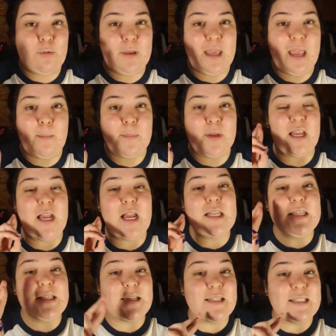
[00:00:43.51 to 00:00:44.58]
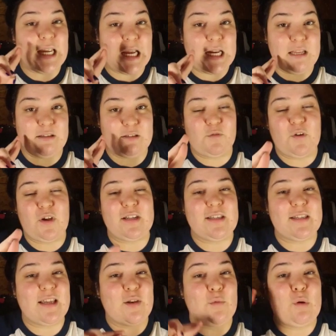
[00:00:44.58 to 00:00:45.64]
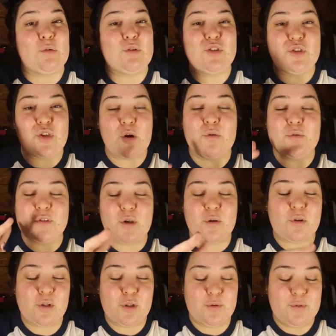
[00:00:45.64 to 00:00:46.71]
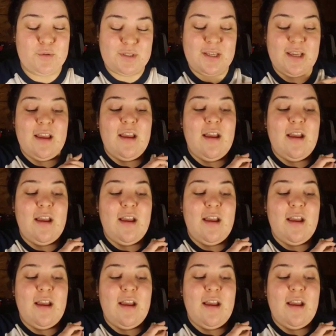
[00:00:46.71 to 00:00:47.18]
We became instantaneous friends, and we were so close